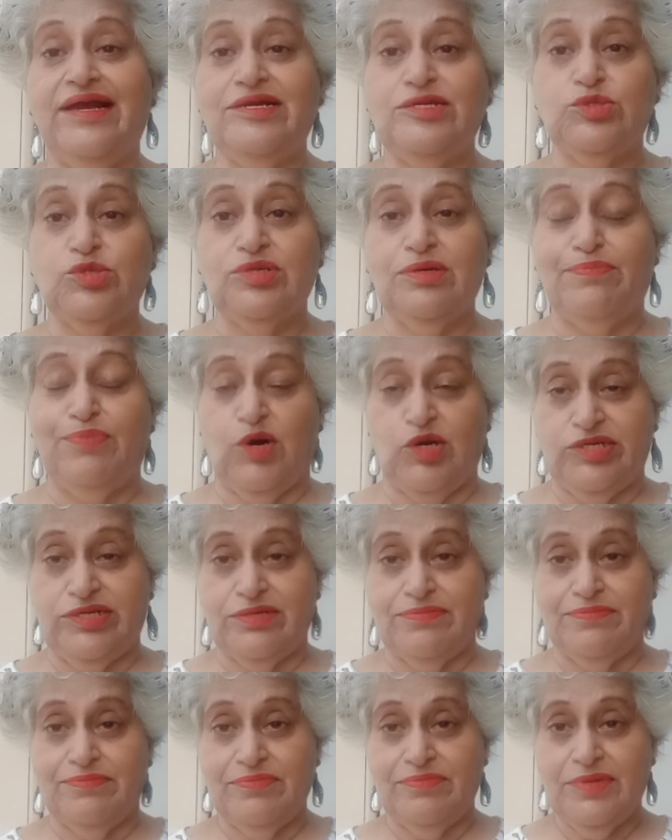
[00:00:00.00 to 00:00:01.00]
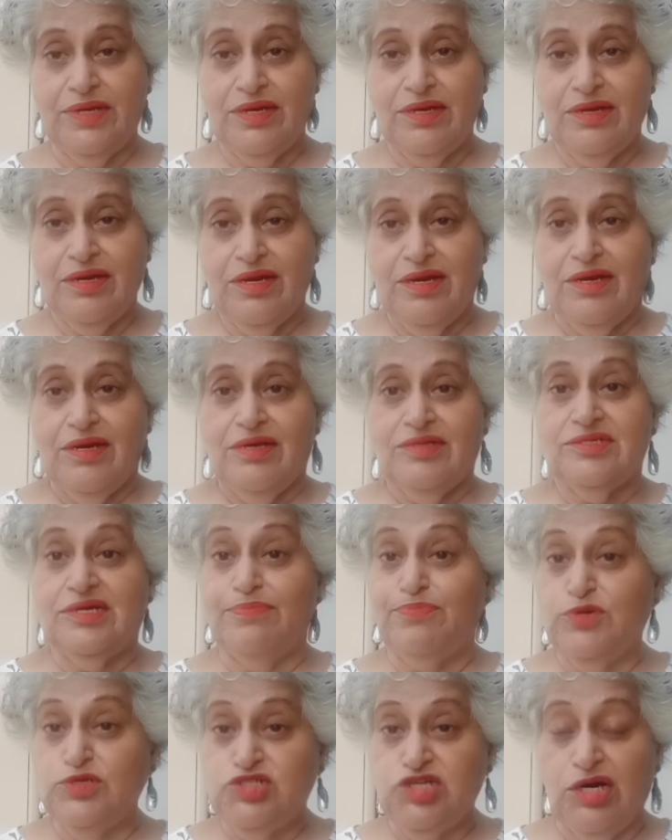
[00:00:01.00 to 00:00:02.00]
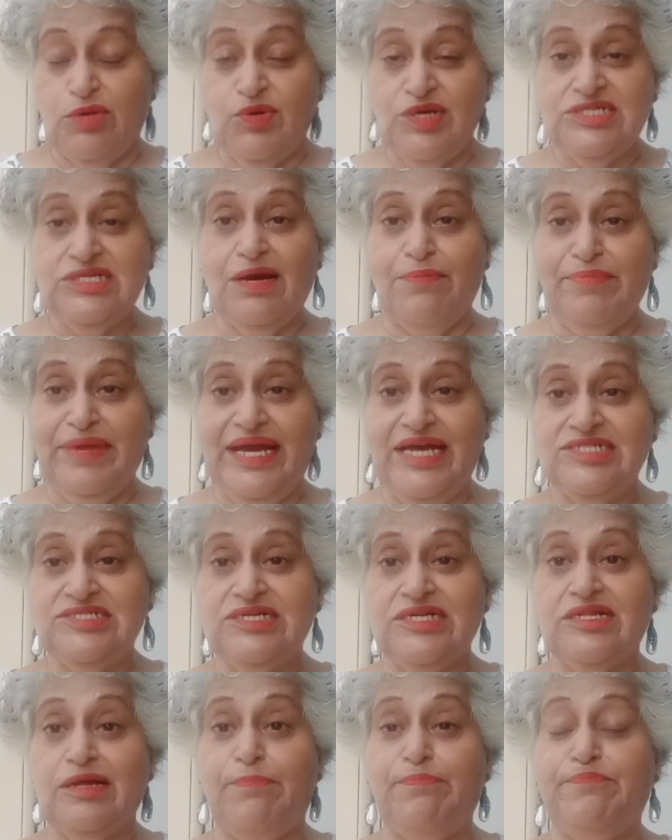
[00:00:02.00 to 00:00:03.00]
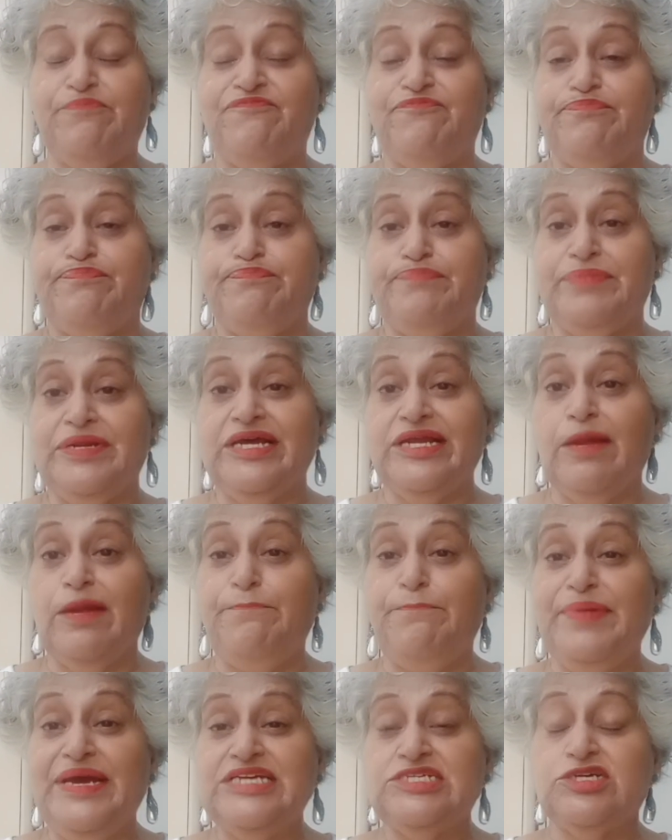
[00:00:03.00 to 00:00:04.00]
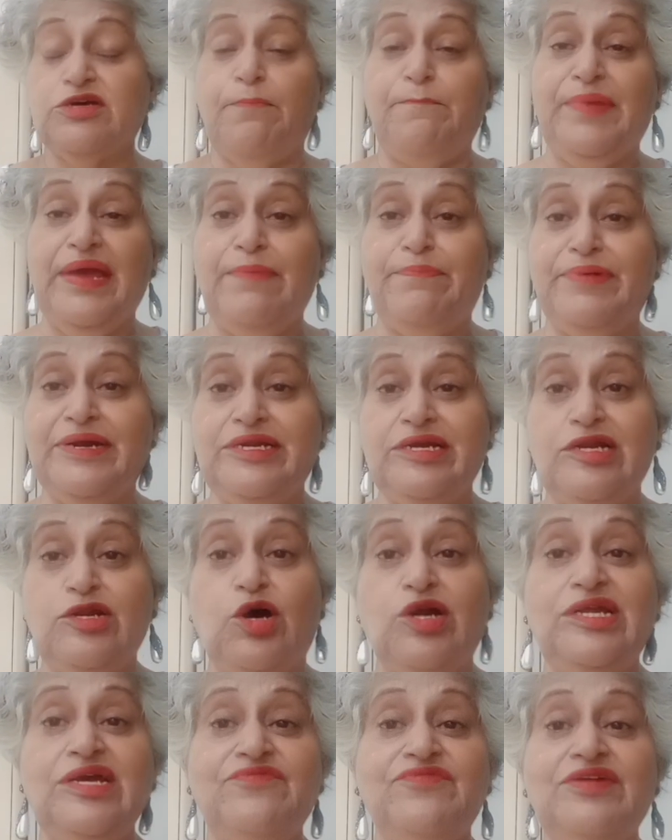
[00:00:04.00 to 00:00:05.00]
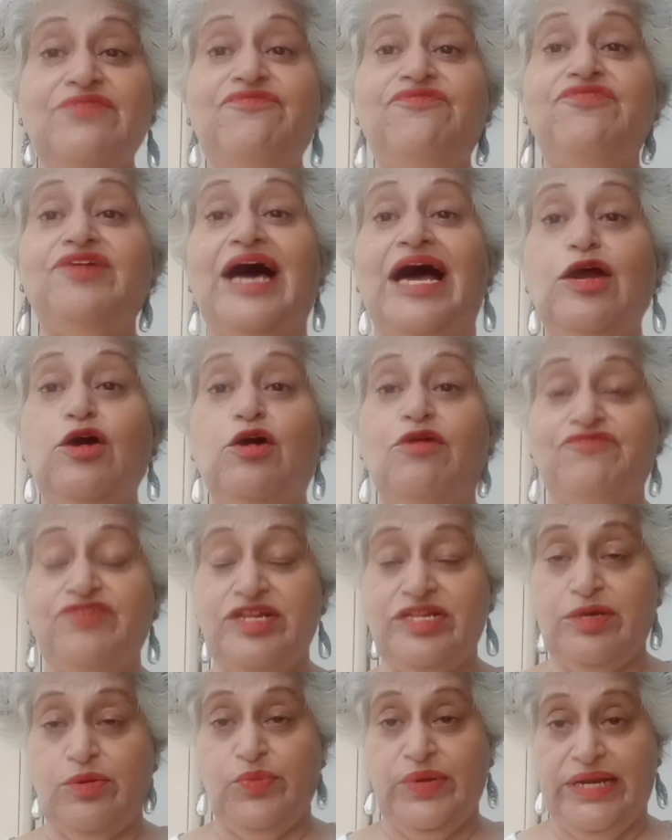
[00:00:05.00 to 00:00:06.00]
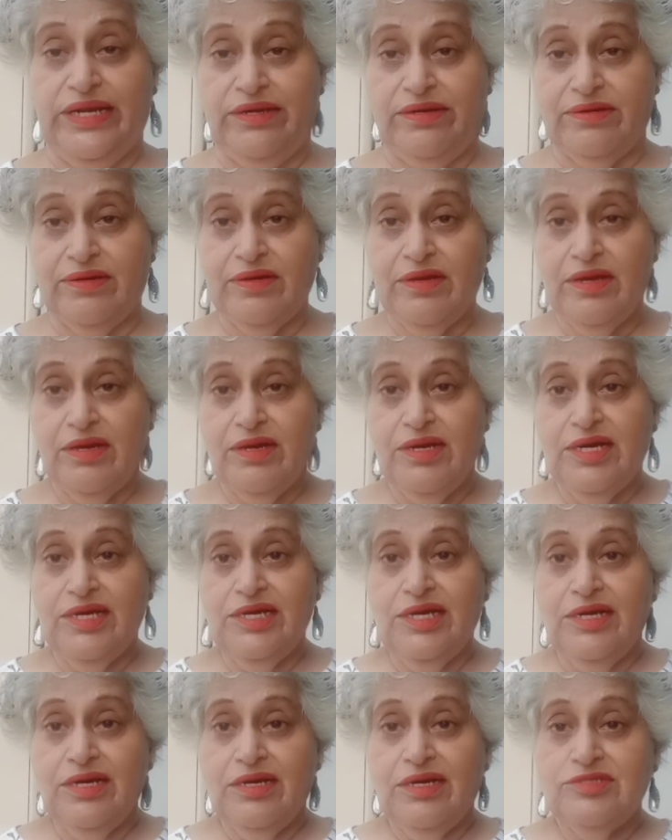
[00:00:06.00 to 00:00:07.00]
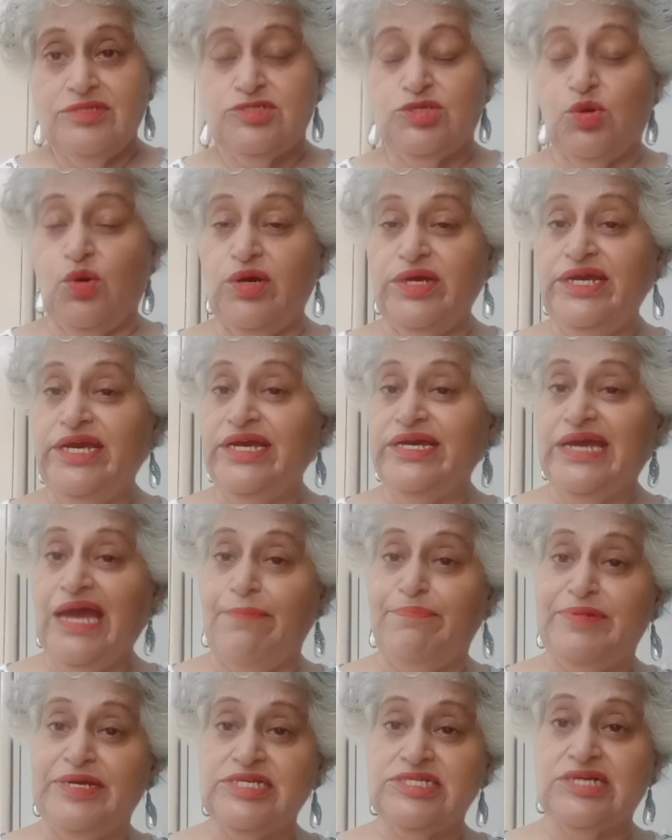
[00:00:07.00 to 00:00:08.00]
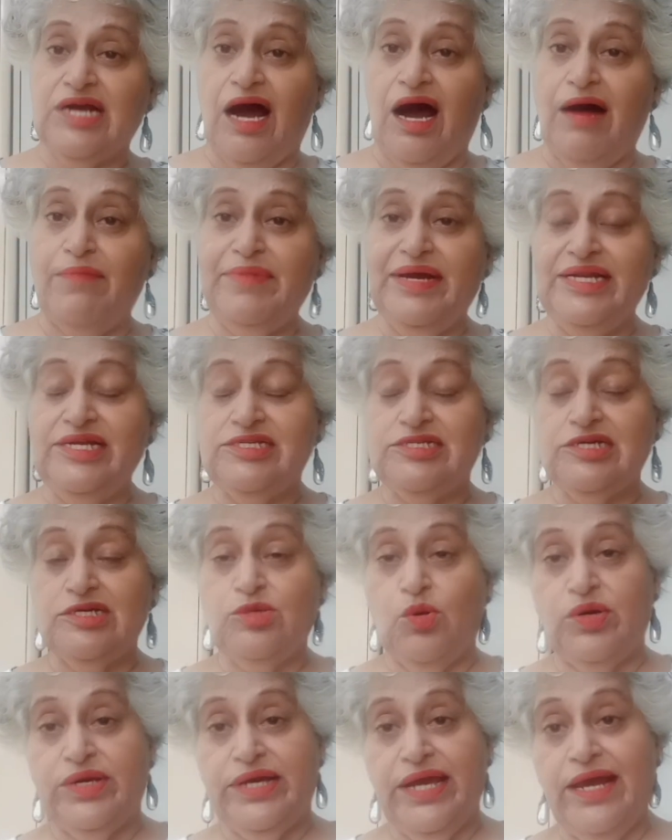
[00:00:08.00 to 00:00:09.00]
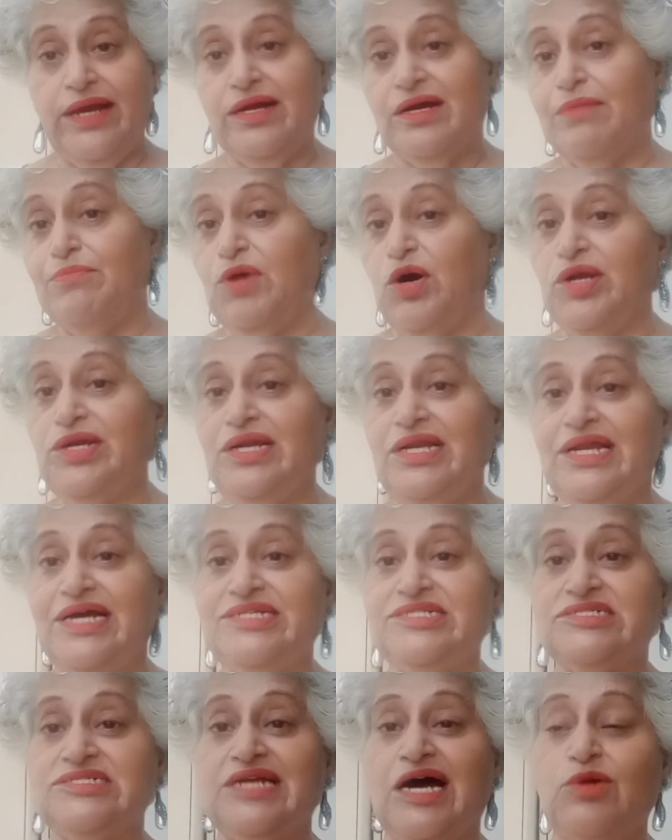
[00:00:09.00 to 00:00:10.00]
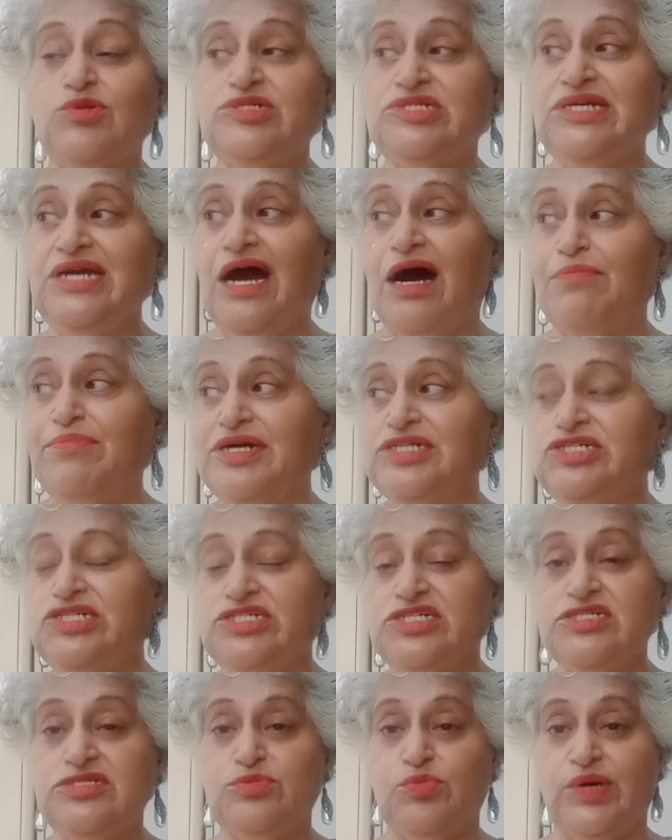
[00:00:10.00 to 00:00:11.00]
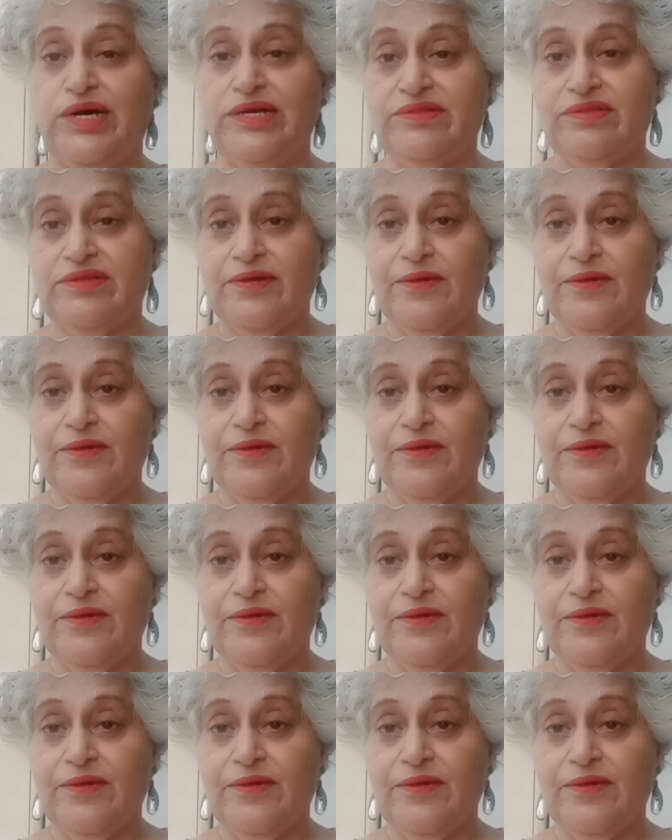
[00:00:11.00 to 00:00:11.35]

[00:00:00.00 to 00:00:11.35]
to the bottom. The butcher was amazed that the little piece of paper did not even fly off in the wind. So he kept his calm and he said, "Okay, come on, let's now see how much it is worth."